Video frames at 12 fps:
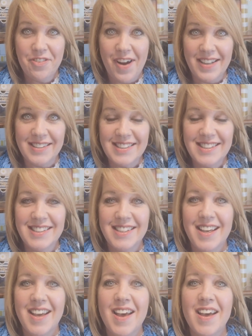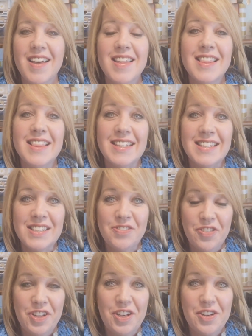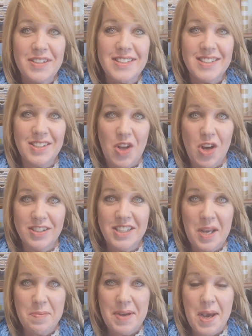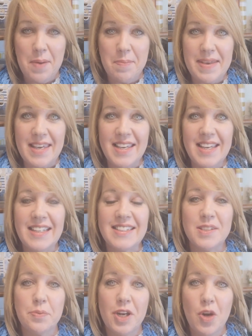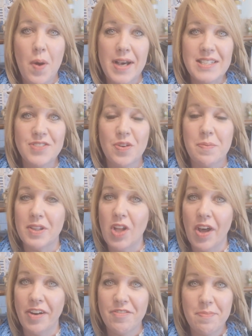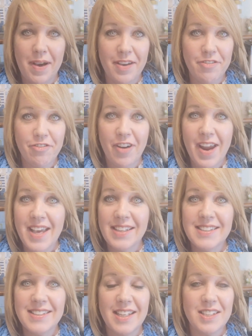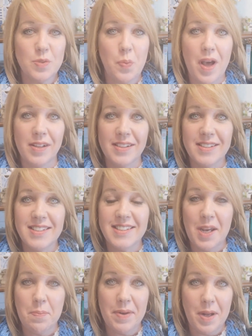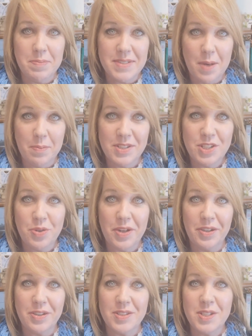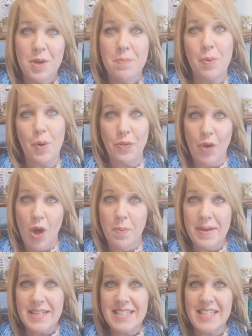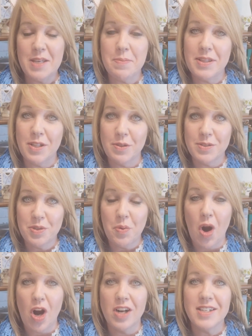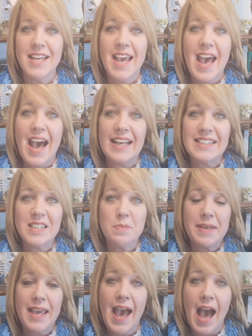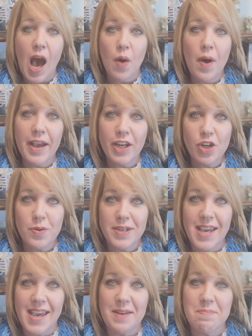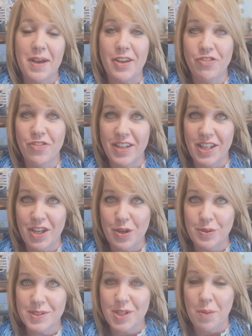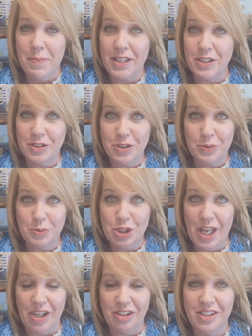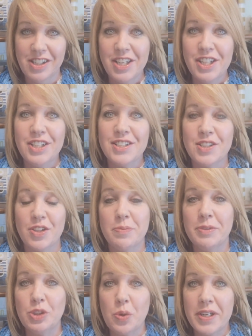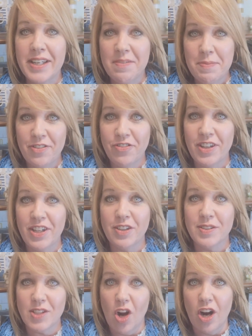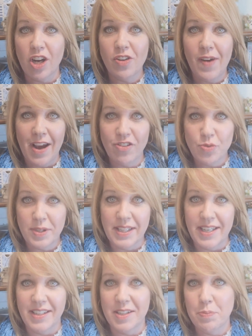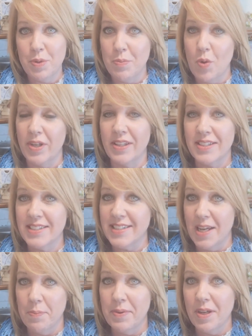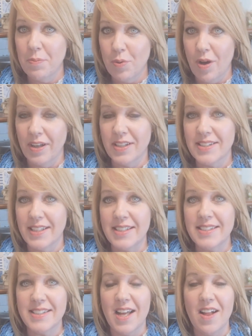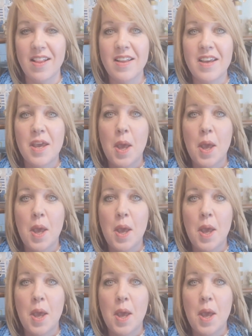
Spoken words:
friends, this video is a long time coming. It's a request from a lot of my friends as well as Stampin' Up! Demonstrators, both on my team and those who aren't, asking me how I create my videos on my YouTube channel. So the majority of my videos are craft related, promoting the Stampin' Up! Products that I sell.